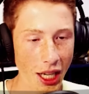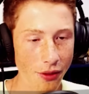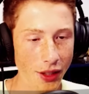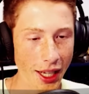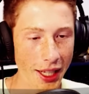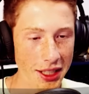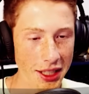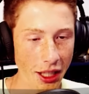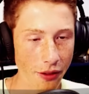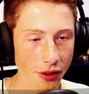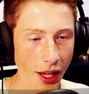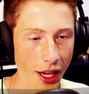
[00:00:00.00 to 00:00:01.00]
as kind of a nice
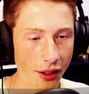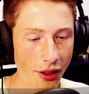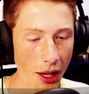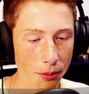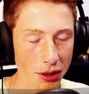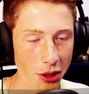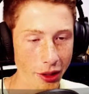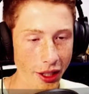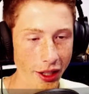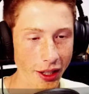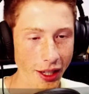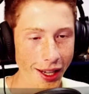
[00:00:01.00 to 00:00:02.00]
thing for the end of the
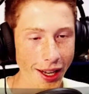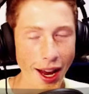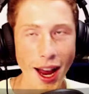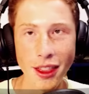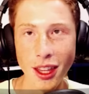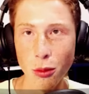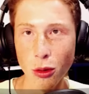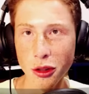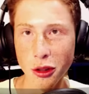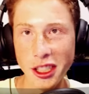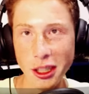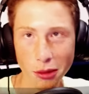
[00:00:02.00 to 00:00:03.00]
episode here. And then
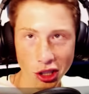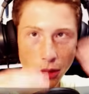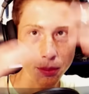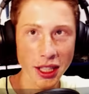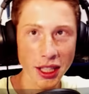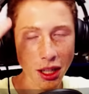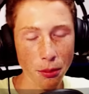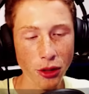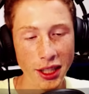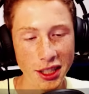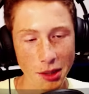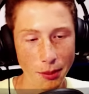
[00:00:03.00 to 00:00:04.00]
we'll do some sharpness
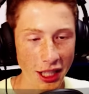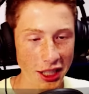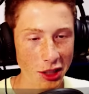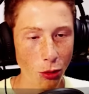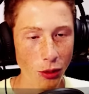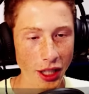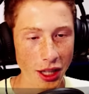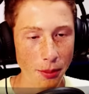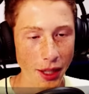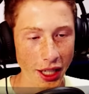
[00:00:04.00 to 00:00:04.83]
upgrades on my sword in